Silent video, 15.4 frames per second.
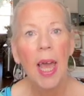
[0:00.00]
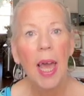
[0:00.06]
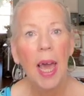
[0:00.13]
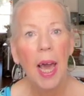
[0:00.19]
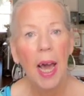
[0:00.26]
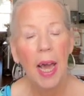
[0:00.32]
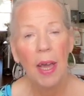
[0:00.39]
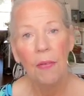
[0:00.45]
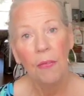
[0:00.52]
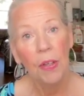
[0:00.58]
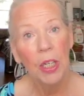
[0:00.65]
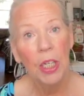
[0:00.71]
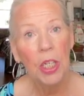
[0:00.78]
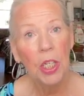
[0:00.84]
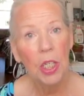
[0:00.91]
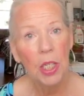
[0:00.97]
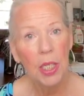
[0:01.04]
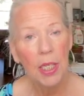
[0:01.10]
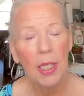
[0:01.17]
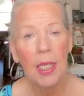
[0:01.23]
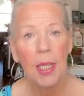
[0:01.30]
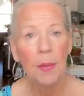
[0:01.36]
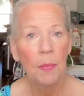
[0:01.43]
I finished the
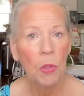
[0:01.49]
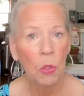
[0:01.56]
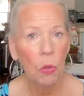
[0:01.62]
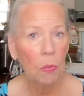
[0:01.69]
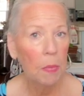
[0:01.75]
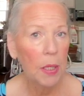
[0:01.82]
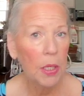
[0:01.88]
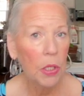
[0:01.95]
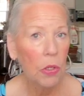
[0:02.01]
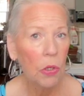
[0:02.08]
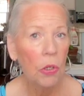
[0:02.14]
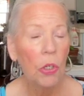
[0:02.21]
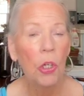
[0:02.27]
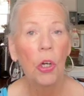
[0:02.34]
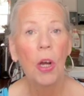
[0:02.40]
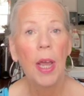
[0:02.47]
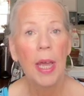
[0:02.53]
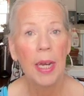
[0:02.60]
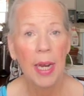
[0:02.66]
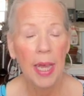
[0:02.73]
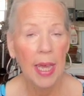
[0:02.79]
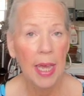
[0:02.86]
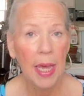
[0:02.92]
seams with my serger, and
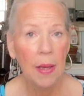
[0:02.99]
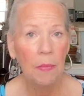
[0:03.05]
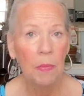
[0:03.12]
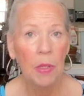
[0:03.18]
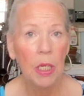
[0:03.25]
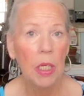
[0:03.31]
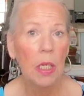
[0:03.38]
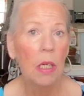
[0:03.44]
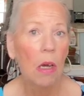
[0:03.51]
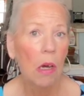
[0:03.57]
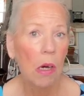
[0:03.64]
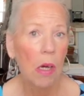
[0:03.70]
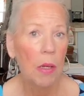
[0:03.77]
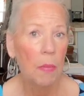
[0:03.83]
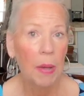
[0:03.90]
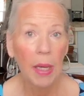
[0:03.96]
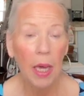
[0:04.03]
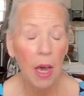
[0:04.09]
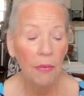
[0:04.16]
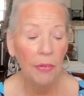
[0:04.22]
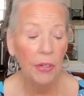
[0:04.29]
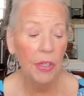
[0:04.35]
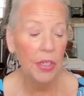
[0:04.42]
I hemmed it on my
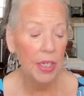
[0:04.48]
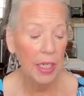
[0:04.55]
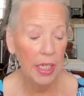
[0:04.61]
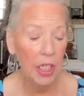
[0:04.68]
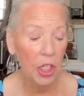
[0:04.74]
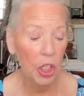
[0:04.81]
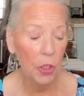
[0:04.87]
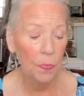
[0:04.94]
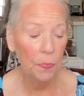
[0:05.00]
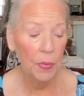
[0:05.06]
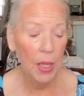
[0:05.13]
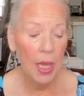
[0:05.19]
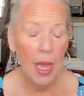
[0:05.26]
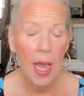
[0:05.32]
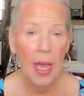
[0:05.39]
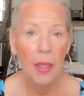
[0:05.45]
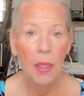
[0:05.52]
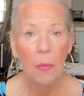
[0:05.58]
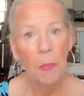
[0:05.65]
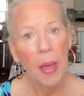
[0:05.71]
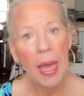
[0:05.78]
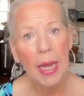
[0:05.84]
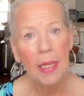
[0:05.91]
cover stitch. The
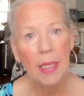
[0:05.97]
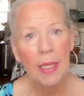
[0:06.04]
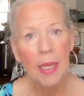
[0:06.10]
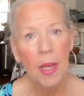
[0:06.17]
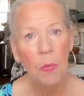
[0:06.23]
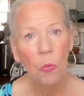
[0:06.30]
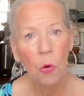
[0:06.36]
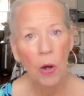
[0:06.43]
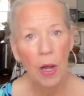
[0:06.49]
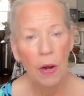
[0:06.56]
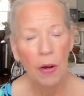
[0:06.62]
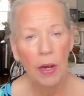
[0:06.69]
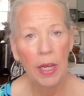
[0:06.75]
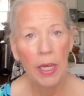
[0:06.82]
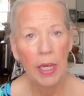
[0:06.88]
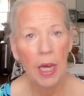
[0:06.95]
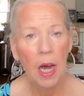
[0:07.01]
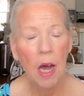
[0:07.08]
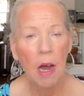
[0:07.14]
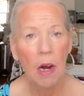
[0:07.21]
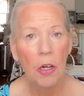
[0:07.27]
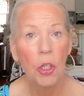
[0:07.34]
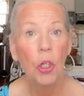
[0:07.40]
pants I'm wearing
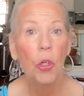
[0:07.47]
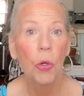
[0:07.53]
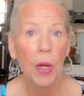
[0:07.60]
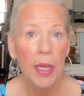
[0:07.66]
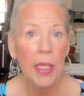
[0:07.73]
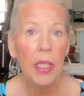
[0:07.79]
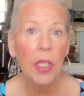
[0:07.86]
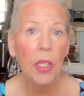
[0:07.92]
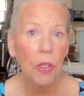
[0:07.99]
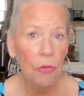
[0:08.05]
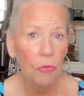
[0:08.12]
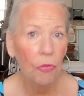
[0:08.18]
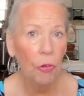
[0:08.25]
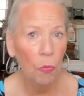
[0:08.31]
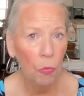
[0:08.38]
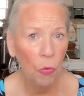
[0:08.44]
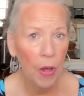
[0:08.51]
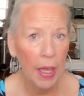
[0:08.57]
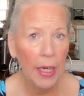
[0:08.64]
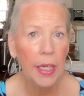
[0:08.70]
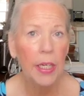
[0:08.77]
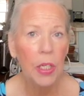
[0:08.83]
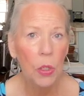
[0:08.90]
are traced from
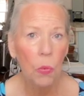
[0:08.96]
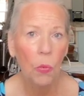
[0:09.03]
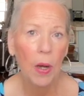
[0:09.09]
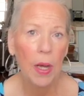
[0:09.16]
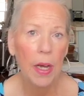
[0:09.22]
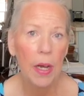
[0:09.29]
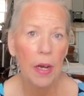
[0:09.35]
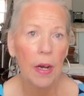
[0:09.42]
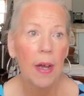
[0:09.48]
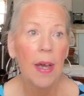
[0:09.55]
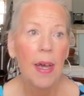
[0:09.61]
ready to wear.